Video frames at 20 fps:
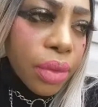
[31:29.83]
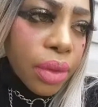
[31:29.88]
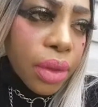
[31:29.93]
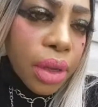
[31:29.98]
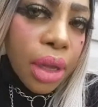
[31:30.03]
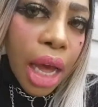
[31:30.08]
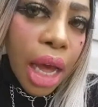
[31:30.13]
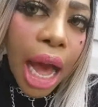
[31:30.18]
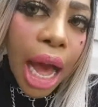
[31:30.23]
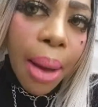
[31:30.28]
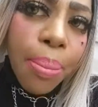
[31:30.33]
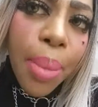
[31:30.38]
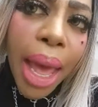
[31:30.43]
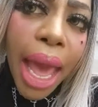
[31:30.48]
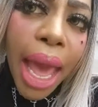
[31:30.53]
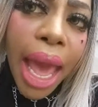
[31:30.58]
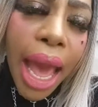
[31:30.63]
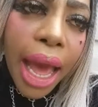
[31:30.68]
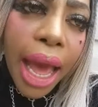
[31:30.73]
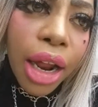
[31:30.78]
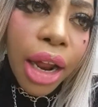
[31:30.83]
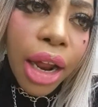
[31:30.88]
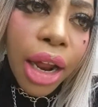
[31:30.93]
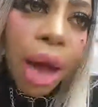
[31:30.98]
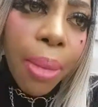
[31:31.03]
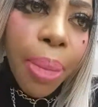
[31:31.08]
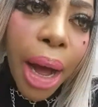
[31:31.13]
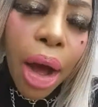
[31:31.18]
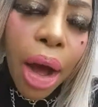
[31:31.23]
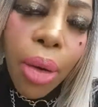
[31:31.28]
I'm mad
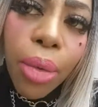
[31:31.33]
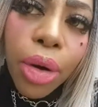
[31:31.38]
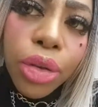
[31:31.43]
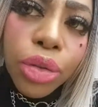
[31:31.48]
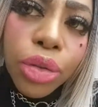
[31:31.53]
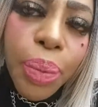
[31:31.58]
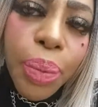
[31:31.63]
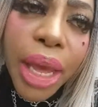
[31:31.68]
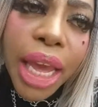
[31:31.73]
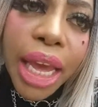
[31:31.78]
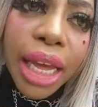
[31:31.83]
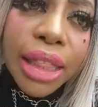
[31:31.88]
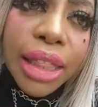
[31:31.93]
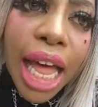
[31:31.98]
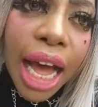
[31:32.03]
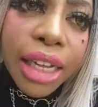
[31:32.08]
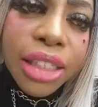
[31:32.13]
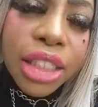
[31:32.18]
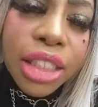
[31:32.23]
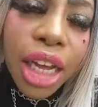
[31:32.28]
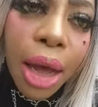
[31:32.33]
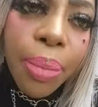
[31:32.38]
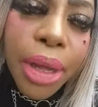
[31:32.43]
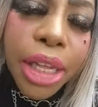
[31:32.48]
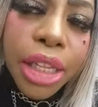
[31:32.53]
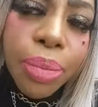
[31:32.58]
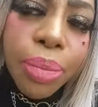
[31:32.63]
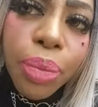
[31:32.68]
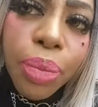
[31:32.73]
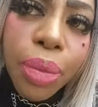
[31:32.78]
about being locked up
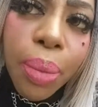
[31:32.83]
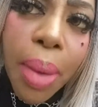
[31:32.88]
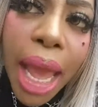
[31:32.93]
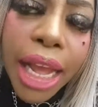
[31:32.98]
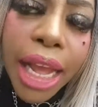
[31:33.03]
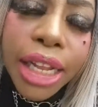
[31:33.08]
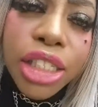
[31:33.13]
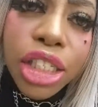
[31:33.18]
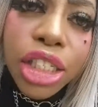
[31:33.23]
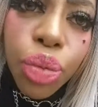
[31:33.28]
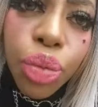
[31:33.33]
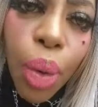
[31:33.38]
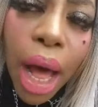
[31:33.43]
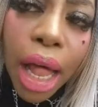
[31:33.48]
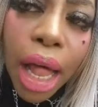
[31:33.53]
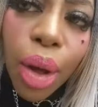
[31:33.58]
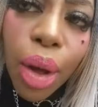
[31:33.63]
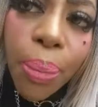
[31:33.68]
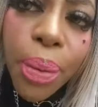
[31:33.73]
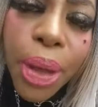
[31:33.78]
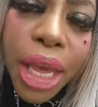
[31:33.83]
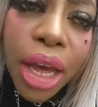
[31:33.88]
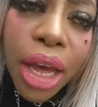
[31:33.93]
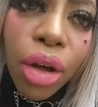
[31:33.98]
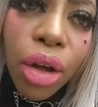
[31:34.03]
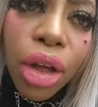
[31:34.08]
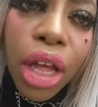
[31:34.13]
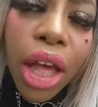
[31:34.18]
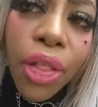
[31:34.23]
and made to swallow a pill